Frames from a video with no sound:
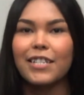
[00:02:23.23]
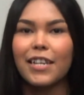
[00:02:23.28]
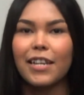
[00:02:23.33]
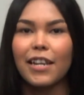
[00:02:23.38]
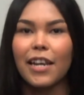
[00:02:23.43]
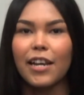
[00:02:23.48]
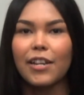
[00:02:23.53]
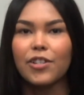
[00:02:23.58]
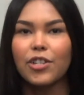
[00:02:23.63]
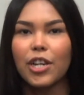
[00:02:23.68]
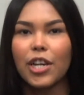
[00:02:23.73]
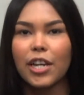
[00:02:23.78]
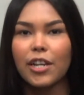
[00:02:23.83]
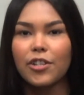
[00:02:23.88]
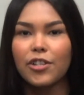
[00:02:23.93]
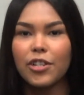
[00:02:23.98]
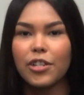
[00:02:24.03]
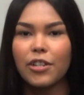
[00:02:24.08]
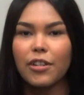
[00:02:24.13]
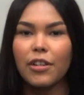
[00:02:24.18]
and
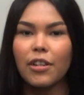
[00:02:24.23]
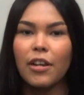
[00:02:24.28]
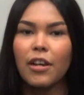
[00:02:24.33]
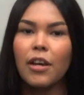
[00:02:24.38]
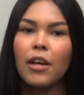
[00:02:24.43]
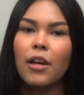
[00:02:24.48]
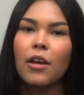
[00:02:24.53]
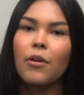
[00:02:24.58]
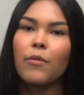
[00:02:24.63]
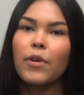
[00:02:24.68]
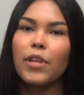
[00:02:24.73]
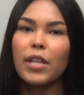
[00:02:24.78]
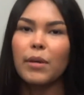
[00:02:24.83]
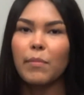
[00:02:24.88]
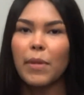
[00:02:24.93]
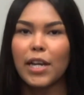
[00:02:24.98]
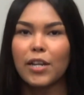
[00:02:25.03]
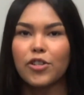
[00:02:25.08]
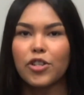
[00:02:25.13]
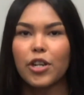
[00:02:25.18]
Education with a
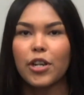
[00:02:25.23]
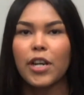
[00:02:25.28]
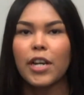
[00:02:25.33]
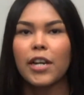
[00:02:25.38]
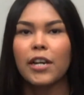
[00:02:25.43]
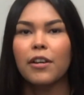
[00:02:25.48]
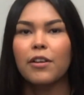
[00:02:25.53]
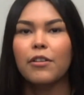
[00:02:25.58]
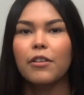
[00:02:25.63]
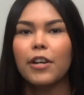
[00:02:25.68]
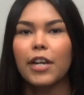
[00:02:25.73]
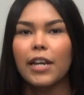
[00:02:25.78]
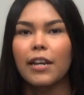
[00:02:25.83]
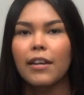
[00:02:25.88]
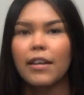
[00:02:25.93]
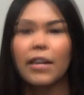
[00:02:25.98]
major in Cree.